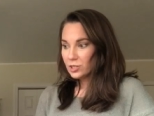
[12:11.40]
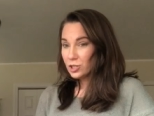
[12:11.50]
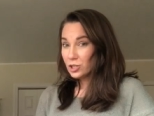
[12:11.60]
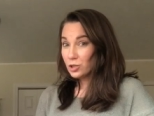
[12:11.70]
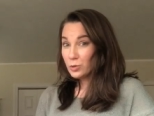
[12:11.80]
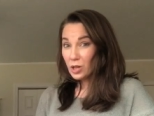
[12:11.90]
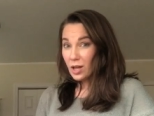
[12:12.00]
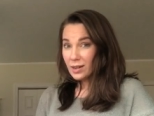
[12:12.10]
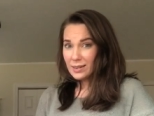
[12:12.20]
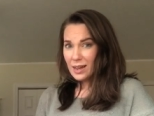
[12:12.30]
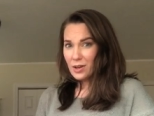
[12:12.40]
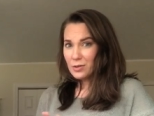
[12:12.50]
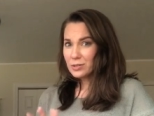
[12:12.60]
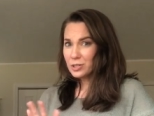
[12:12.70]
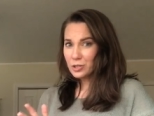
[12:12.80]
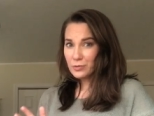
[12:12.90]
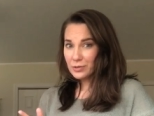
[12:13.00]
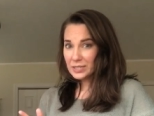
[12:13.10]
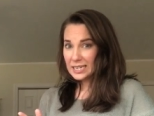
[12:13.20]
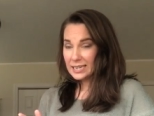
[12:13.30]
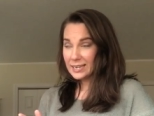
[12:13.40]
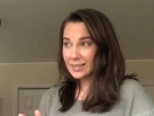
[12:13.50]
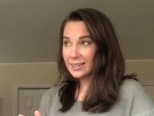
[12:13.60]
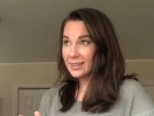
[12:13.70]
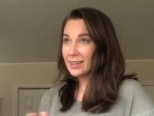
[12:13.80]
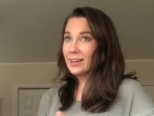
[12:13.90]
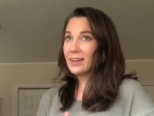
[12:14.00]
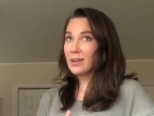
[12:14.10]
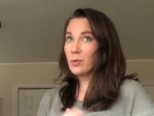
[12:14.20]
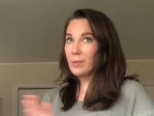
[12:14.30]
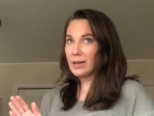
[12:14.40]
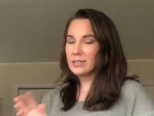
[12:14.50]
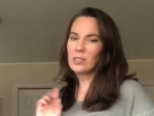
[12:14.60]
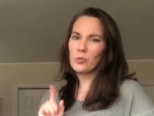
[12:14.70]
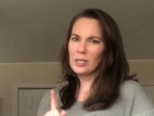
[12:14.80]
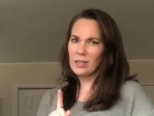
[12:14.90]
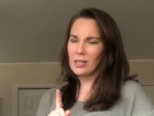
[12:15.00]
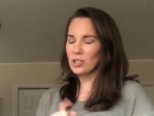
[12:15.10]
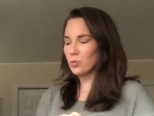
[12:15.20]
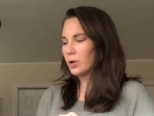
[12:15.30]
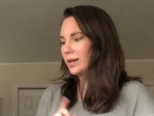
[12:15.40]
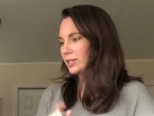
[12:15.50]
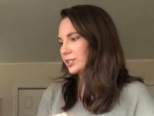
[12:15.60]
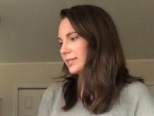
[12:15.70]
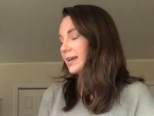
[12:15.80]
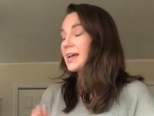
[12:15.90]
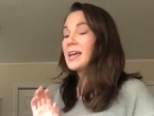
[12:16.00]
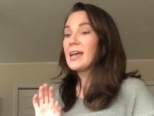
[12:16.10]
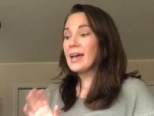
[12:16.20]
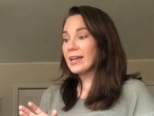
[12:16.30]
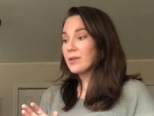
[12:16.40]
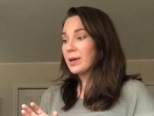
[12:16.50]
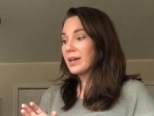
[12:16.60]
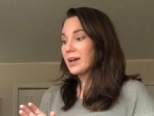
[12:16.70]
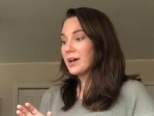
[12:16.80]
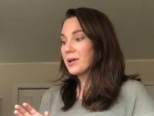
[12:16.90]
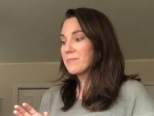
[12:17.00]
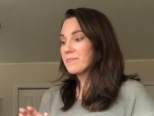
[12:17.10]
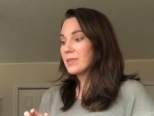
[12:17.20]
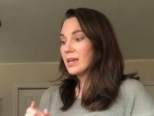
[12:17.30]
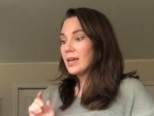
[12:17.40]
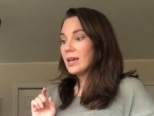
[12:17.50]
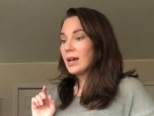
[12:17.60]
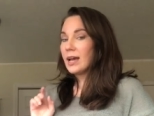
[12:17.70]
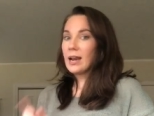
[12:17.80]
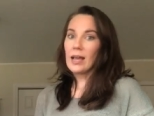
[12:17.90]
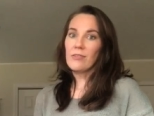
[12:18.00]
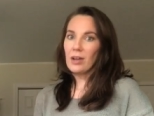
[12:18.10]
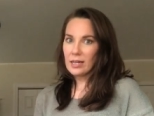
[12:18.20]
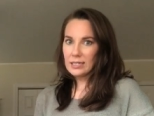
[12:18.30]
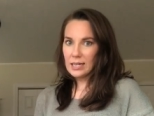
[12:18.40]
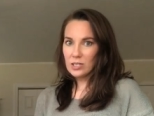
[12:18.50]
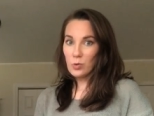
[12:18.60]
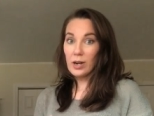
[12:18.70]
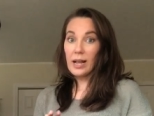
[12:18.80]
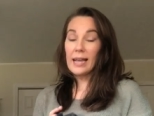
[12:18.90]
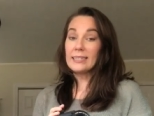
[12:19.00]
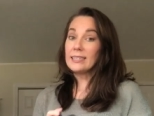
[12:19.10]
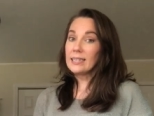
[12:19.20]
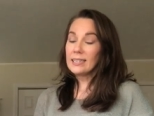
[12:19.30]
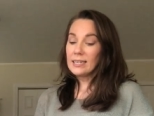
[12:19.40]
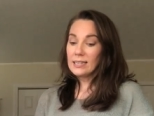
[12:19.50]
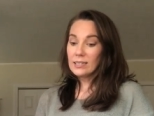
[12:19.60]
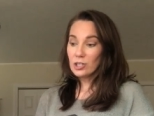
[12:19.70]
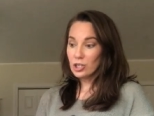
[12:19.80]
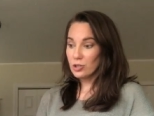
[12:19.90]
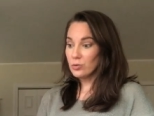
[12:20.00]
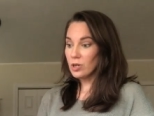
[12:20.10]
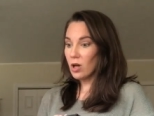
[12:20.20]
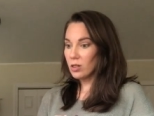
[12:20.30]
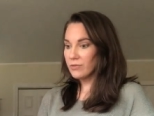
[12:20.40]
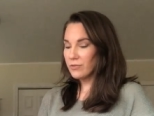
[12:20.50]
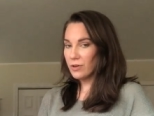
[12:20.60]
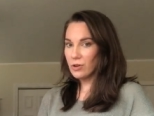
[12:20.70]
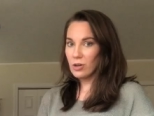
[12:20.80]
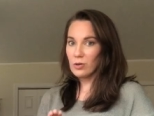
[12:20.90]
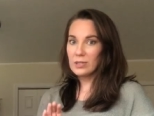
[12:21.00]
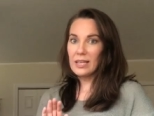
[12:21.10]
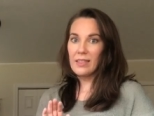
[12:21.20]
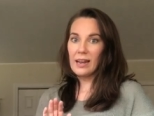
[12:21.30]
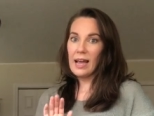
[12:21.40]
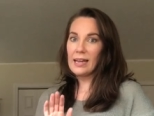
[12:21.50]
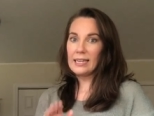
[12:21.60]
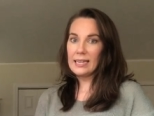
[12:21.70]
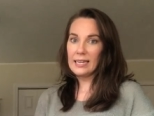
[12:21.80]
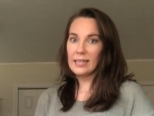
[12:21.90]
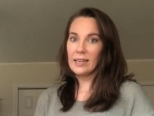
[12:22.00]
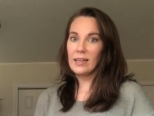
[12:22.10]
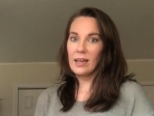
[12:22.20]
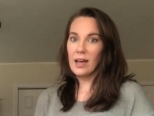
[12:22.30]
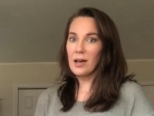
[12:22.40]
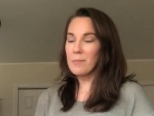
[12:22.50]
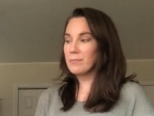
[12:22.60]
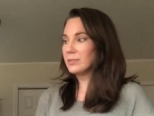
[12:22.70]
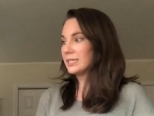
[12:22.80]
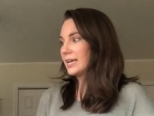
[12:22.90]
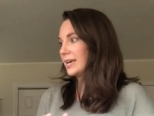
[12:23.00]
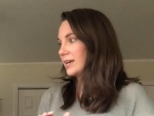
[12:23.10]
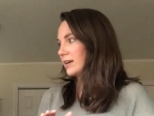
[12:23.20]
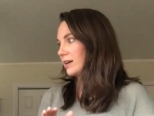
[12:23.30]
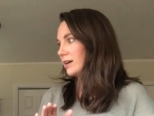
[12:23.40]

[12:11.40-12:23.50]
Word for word: 2 o'clock now, 2.15, way past lunch. We eat lunch at 1, I should say. Anyway, um, and I have got to get to work. I did shoot all of the photos that I needed um, to take